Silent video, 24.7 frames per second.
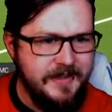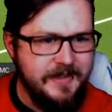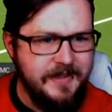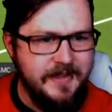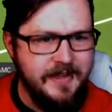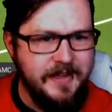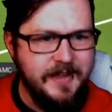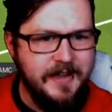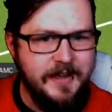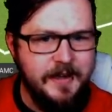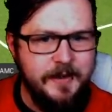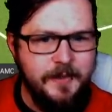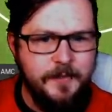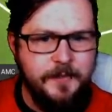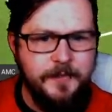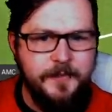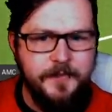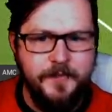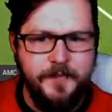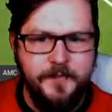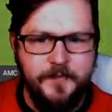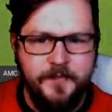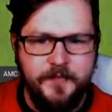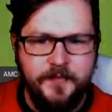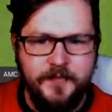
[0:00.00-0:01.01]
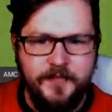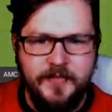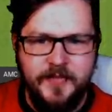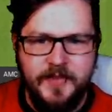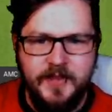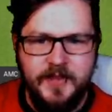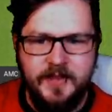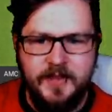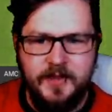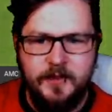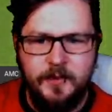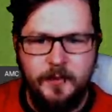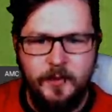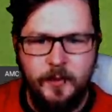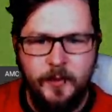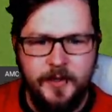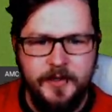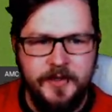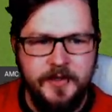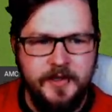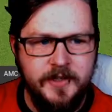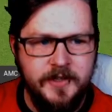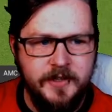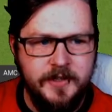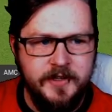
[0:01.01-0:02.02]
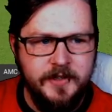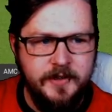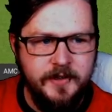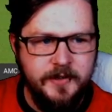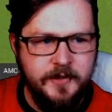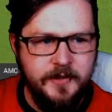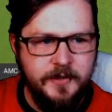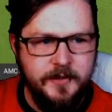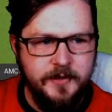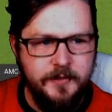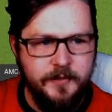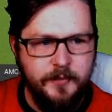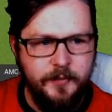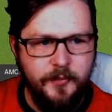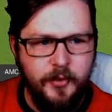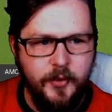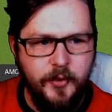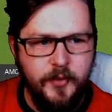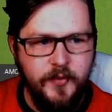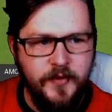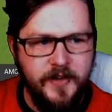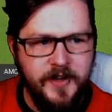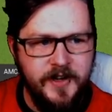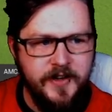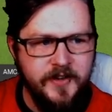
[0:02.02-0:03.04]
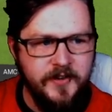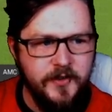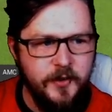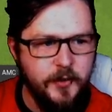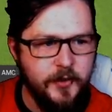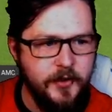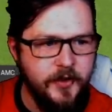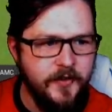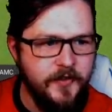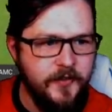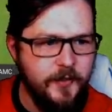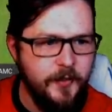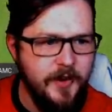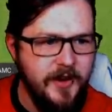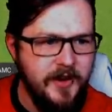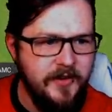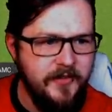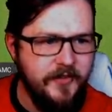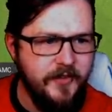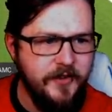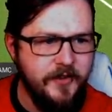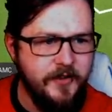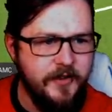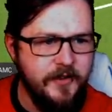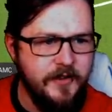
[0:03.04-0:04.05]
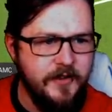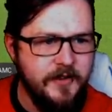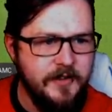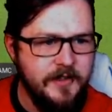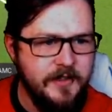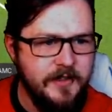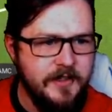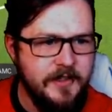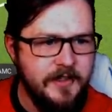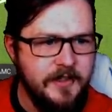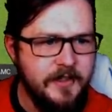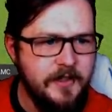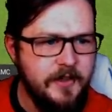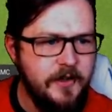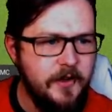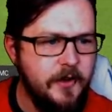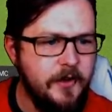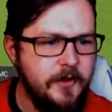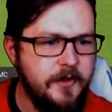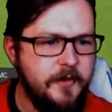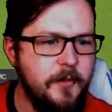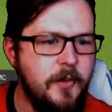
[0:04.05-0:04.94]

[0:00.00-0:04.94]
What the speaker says: He will want to prove that he's good enough to play for us.